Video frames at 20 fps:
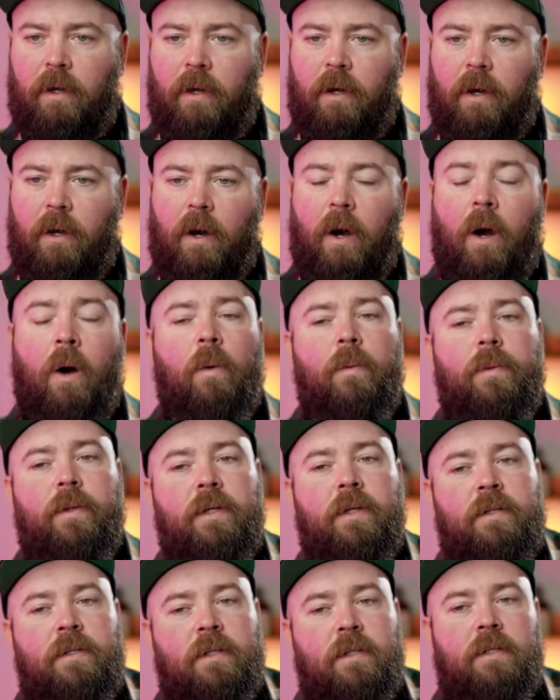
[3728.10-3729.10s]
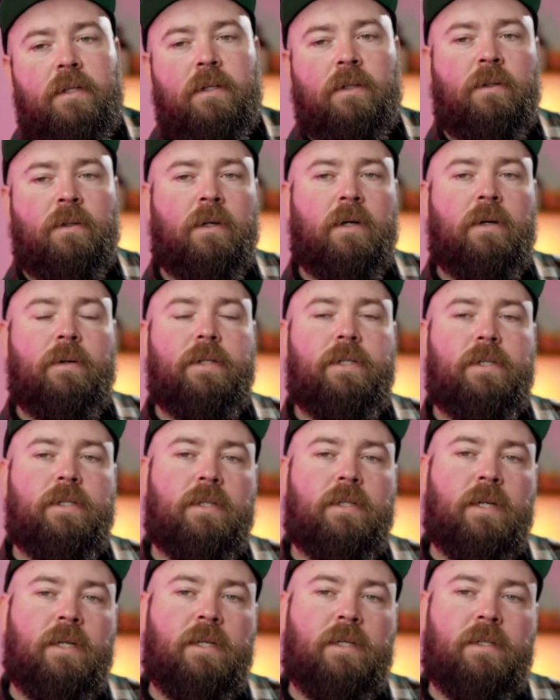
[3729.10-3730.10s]
Oh, this is Luro
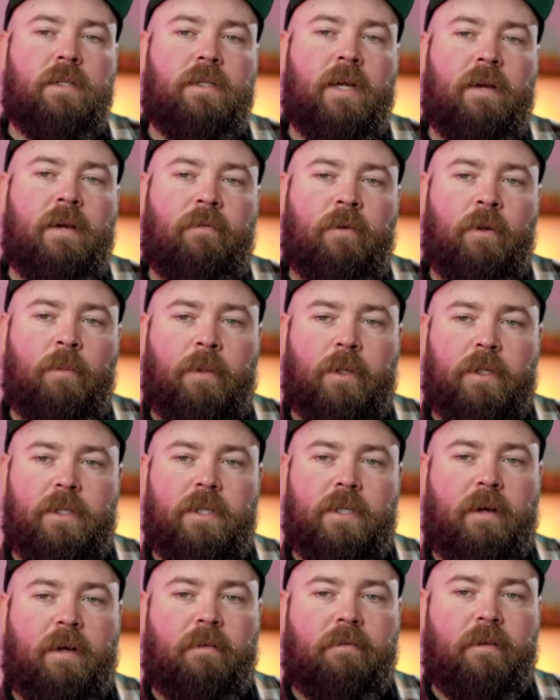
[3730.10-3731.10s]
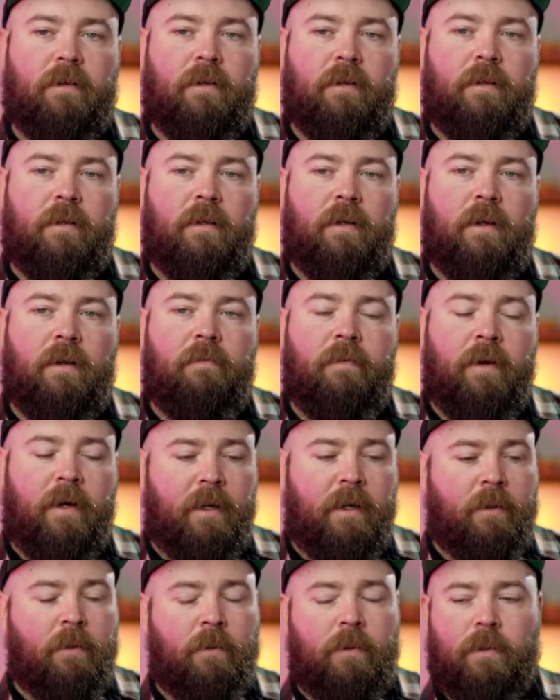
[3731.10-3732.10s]
is Dave Rupert stuff. Very
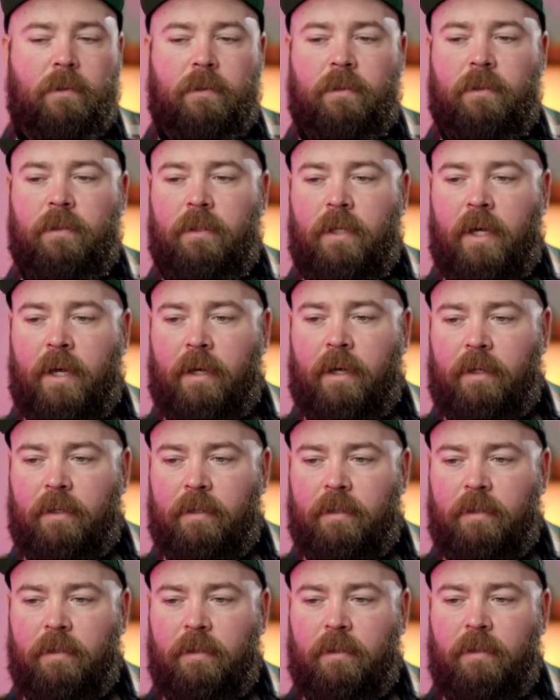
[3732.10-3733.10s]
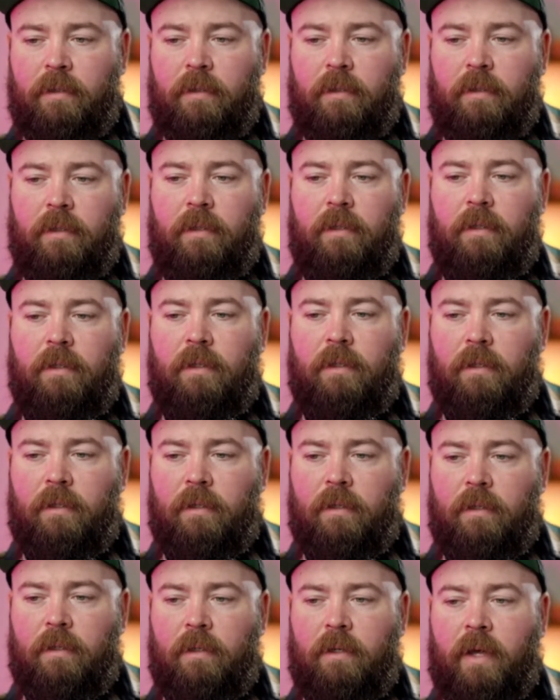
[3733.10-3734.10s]
cool. Yeah.
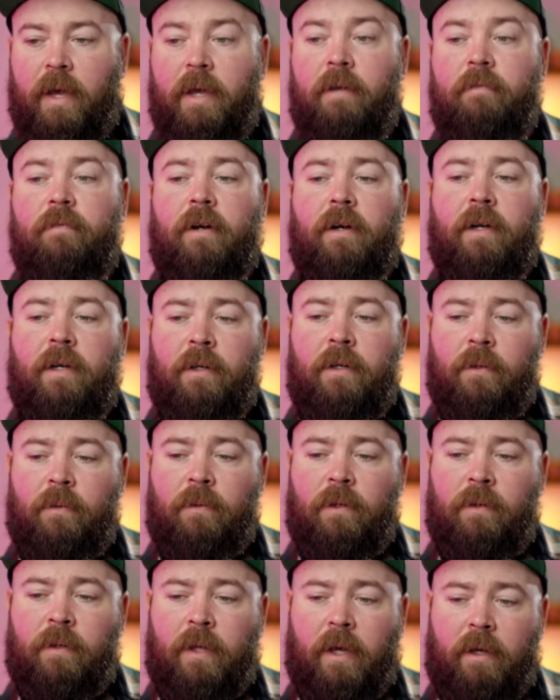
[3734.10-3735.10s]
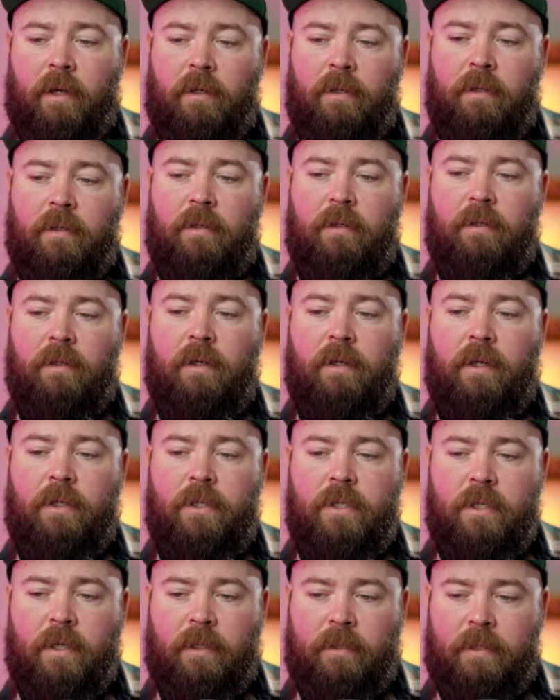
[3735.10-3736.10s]
And very new. Okay. I
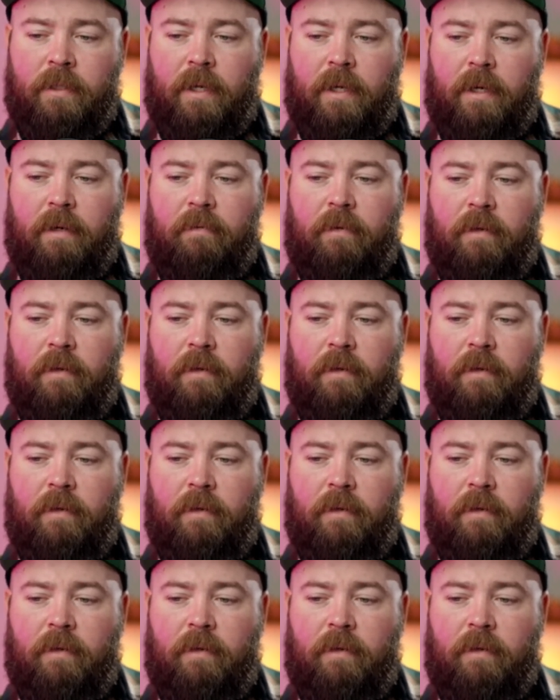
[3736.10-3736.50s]
should talk to Dave.